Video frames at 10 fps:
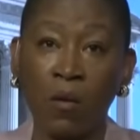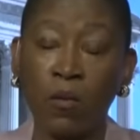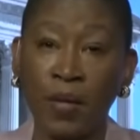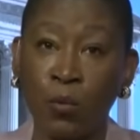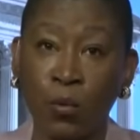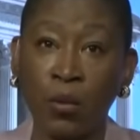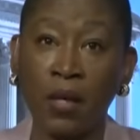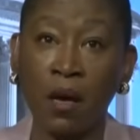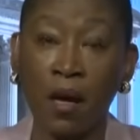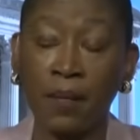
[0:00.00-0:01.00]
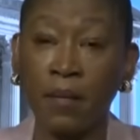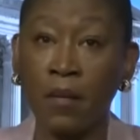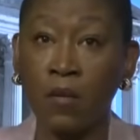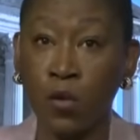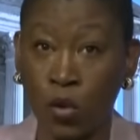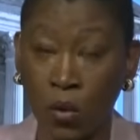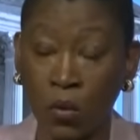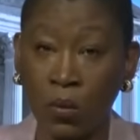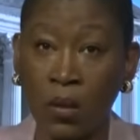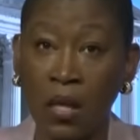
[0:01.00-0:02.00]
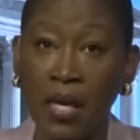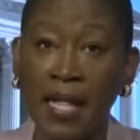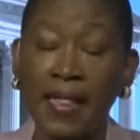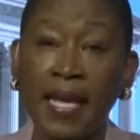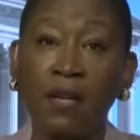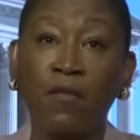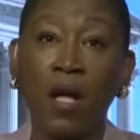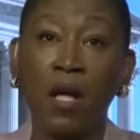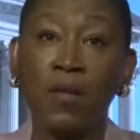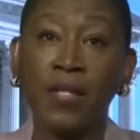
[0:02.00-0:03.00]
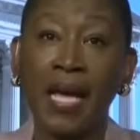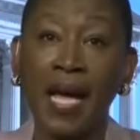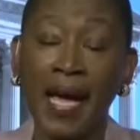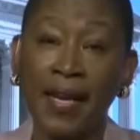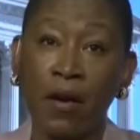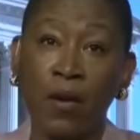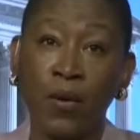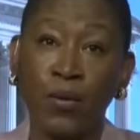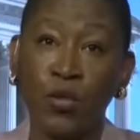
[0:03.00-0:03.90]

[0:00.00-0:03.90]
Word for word: will be ruling on soon that involves Idaho's